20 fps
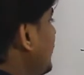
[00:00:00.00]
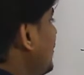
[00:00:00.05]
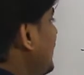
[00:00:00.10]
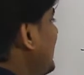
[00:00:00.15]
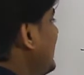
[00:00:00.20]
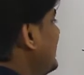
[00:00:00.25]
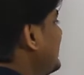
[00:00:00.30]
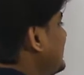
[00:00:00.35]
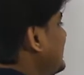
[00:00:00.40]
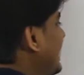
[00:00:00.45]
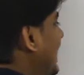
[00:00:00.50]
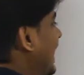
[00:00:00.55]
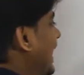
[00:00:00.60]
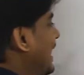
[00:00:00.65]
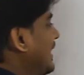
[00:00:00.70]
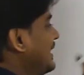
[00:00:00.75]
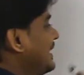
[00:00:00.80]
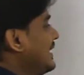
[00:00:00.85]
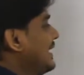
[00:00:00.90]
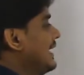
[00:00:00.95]
means
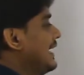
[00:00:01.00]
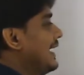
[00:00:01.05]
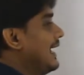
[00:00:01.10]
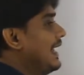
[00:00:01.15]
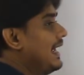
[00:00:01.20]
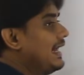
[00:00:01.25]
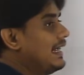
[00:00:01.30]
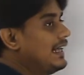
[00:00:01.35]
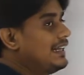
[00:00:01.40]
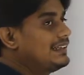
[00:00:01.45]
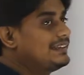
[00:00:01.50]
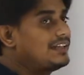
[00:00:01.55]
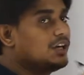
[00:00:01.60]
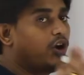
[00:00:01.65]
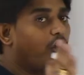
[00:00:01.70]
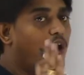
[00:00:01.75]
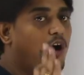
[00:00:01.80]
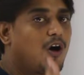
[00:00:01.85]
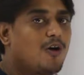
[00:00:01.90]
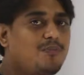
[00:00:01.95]
that
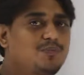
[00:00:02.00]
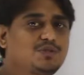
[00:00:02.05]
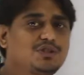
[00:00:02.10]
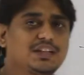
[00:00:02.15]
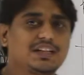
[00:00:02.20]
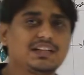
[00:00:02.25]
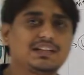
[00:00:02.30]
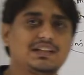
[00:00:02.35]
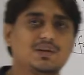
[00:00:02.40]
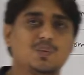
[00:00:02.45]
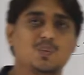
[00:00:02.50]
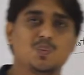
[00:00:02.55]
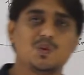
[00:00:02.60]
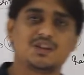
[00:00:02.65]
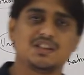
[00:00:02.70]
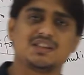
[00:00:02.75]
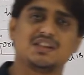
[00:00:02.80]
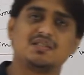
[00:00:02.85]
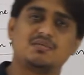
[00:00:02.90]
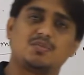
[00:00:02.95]
the object
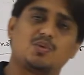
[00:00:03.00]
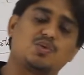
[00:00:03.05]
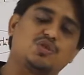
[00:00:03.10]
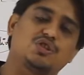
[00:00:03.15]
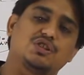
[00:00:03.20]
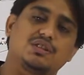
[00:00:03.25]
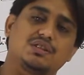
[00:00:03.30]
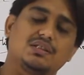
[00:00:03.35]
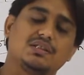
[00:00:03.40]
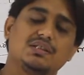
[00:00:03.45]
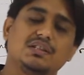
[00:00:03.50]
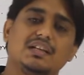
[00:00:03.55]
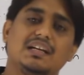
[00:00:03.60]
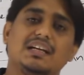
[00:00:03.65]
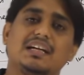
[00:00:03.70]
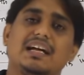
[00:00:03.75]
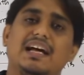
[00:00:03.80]
which is in motion